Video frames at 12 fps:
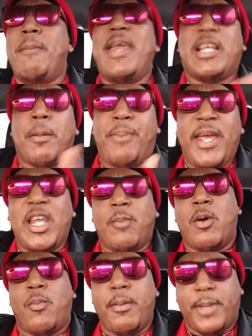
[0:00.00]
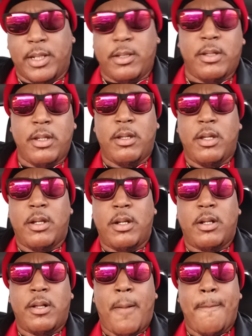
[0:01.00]
are men competing with women?
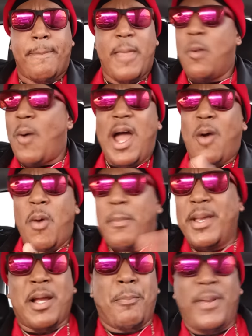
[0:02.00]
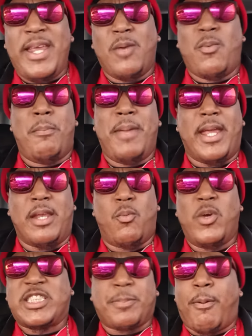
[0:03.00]
And why are women competing with men?
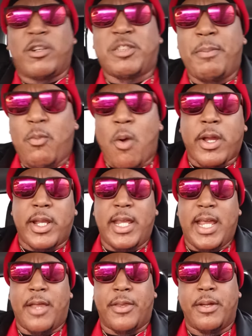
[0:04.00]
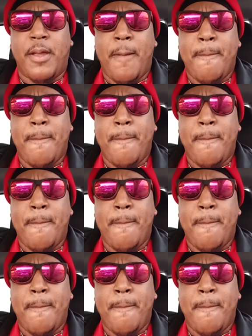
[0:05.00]
We're supposed to be working together.